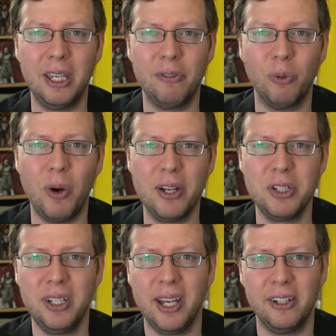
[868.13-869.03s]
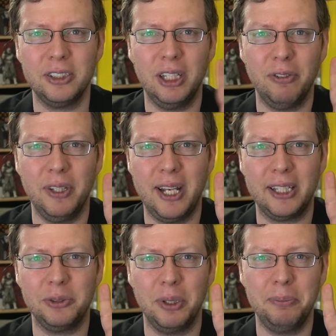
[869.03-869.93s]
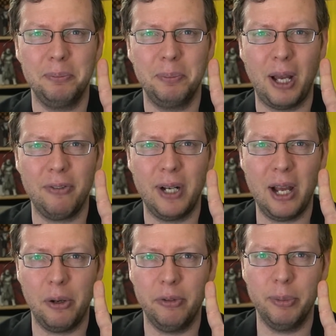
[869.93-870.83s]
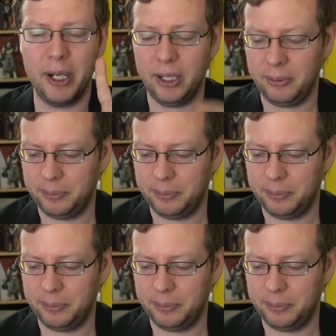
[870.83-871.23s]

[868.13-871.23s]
you for watching and I'll see you for the next one. Bye for now, everybody.